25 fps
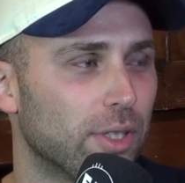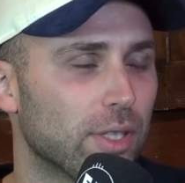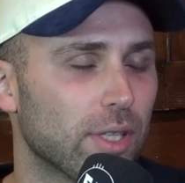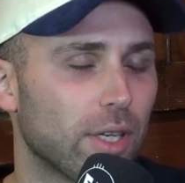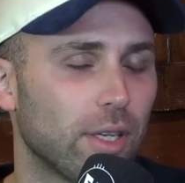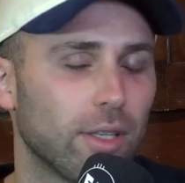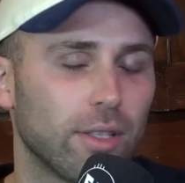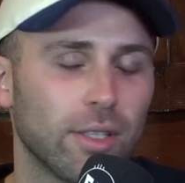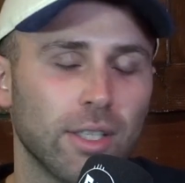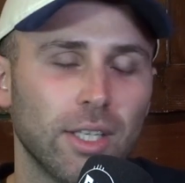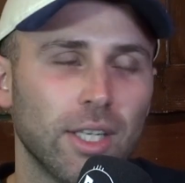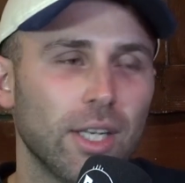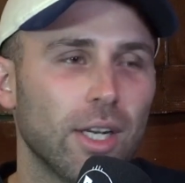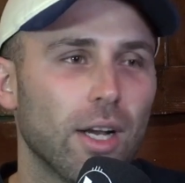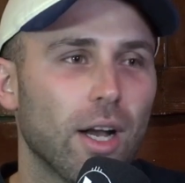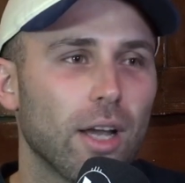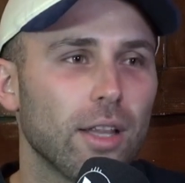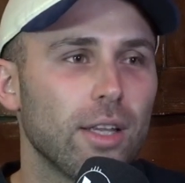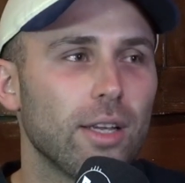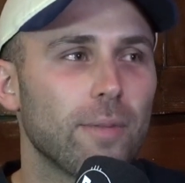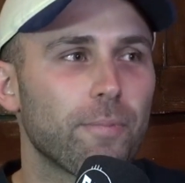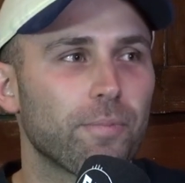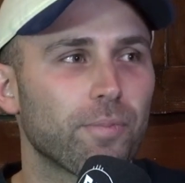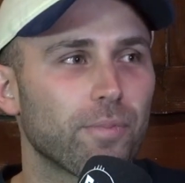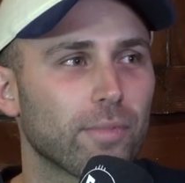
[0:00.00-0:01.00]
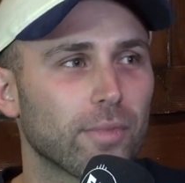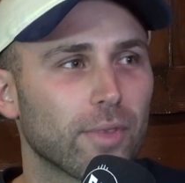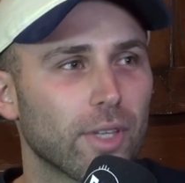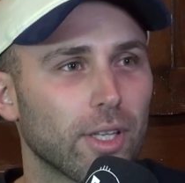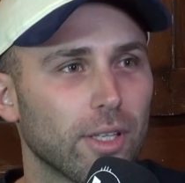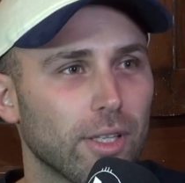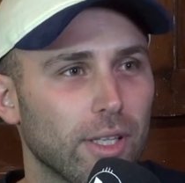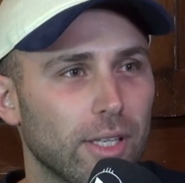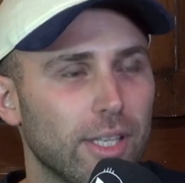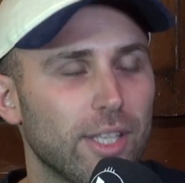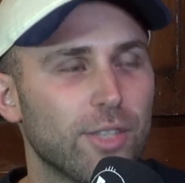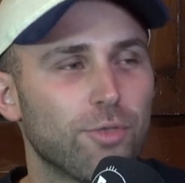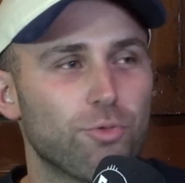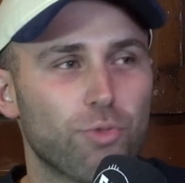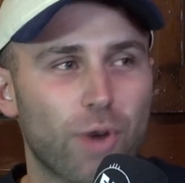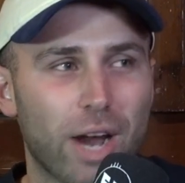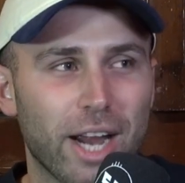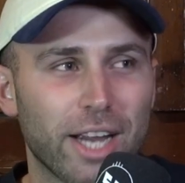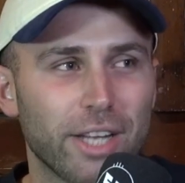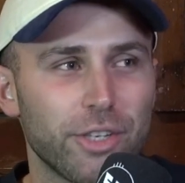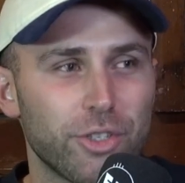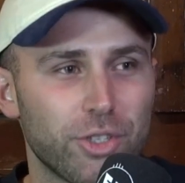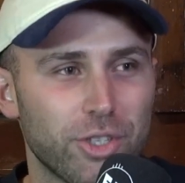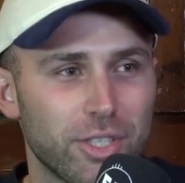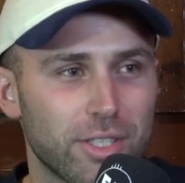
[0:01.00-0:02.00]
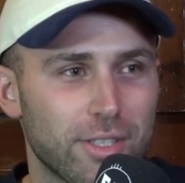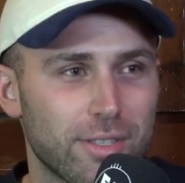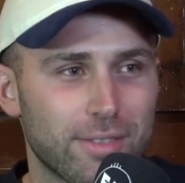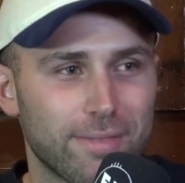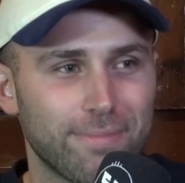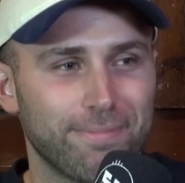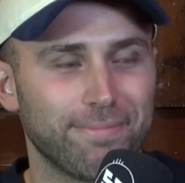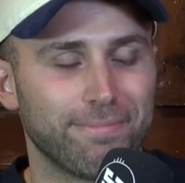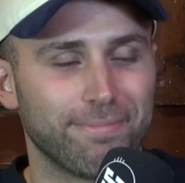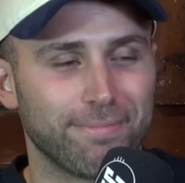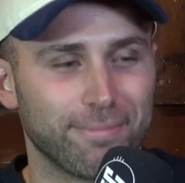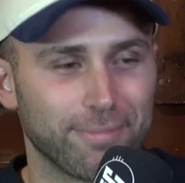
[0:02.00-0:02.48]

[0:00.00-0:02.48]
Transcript: So I think his range is